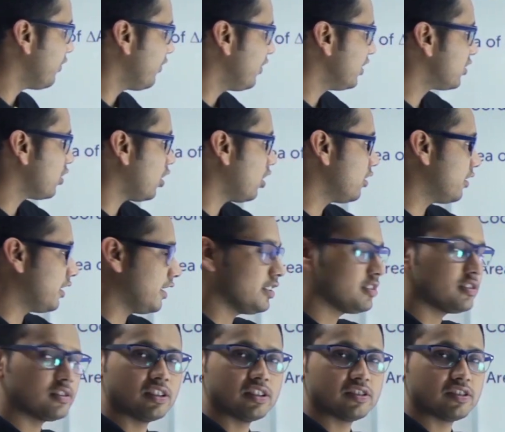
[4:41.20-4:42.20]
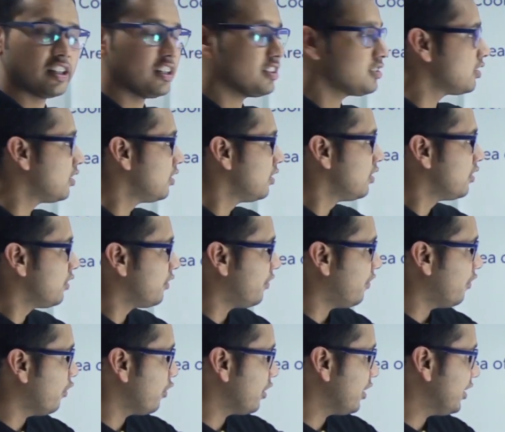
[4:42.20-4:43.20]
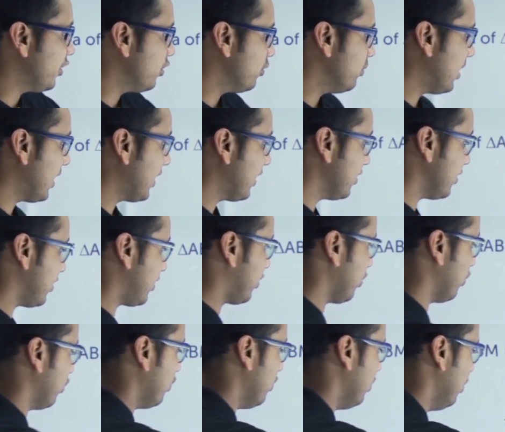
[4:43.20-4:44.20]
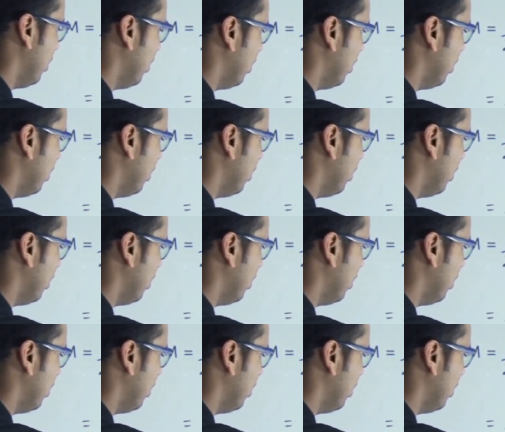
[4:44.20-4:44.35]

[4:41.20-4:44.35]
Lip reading: we solve this, this is 4 into minus 2.